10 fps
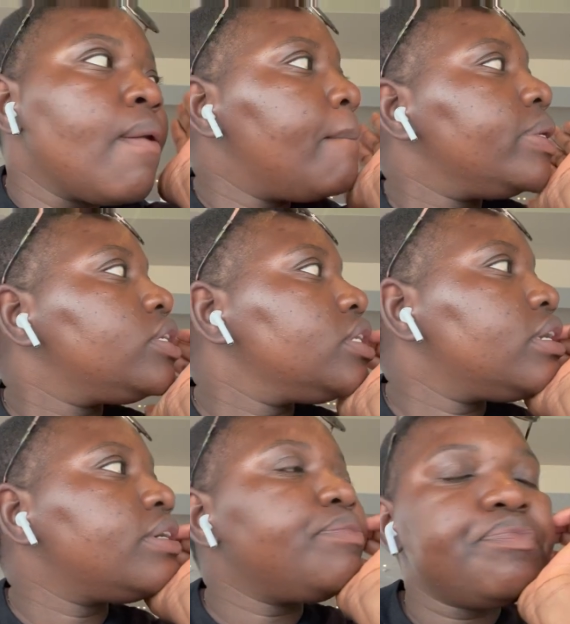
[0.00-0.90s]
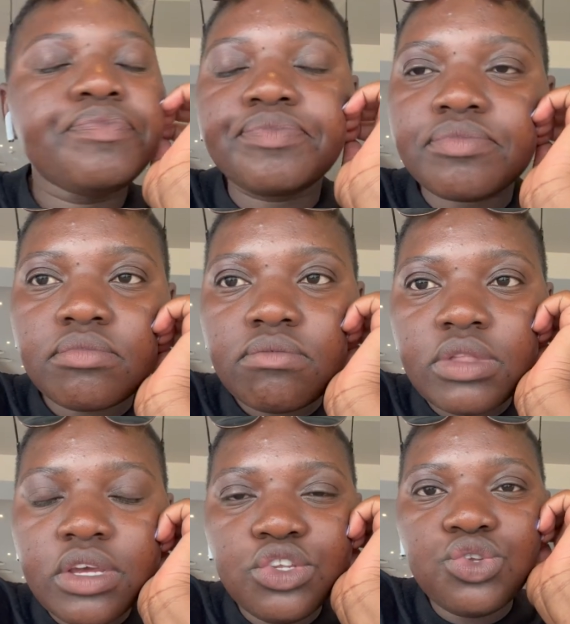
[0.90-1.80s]
But yeah,
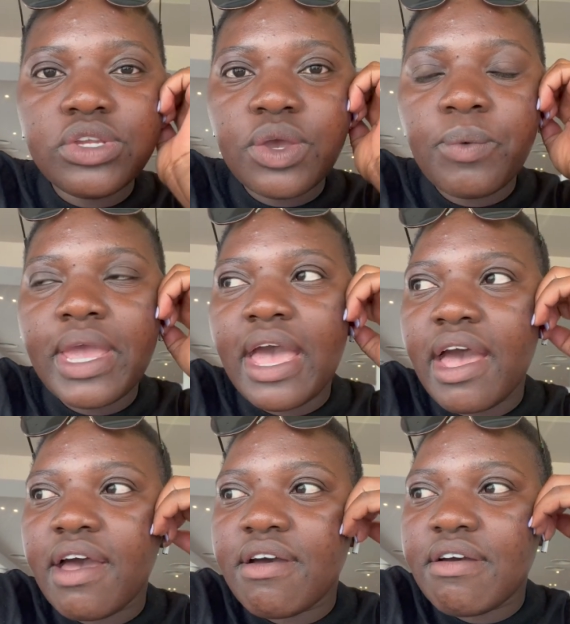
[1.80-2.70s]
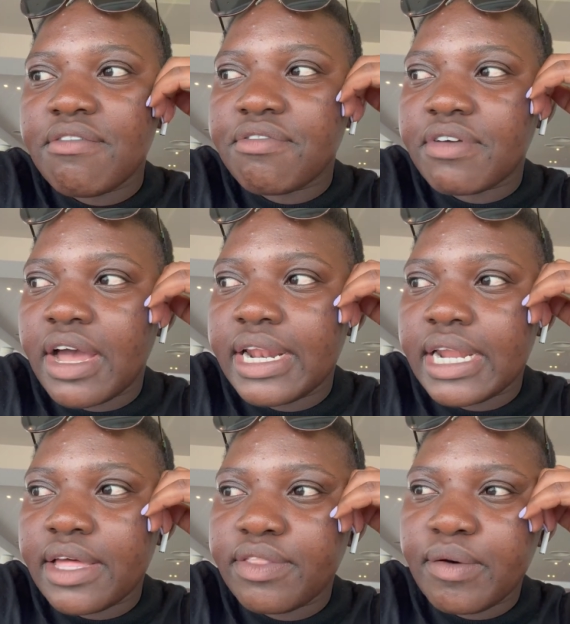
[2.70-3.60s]
today we have
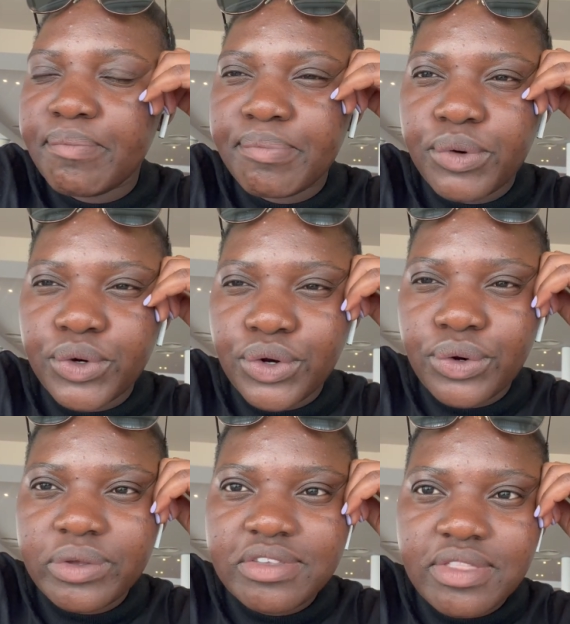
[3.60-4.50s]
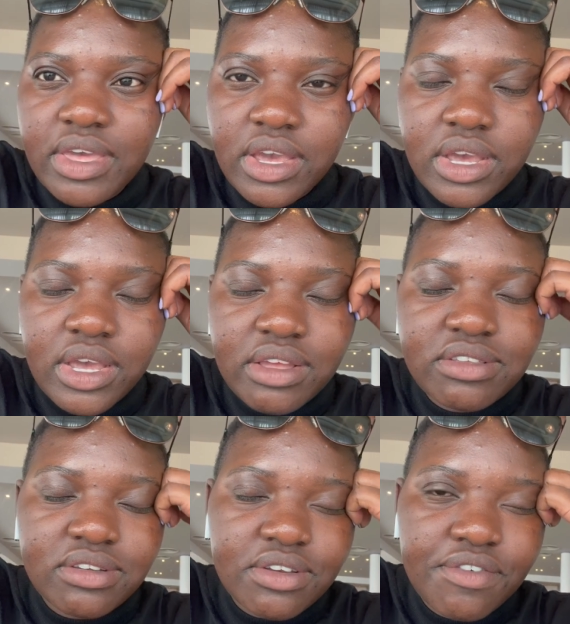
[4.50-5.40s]
another boat cruise thing. It's
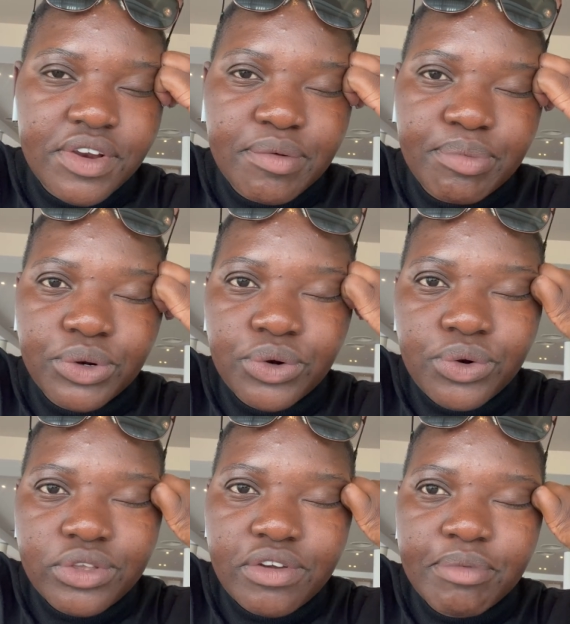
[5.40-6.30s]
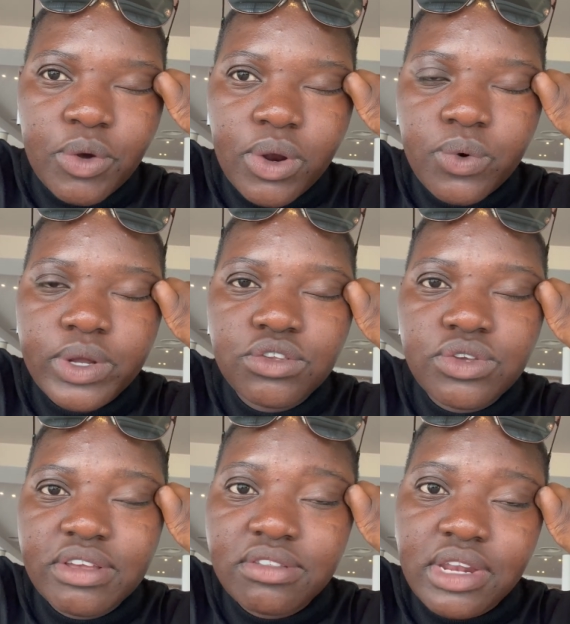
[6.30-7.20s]
a different boat cruise from the one we went to
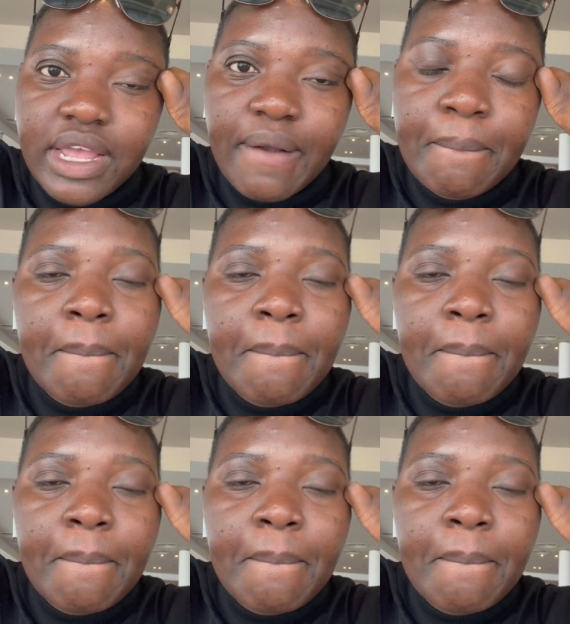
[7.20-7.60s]
yesterday,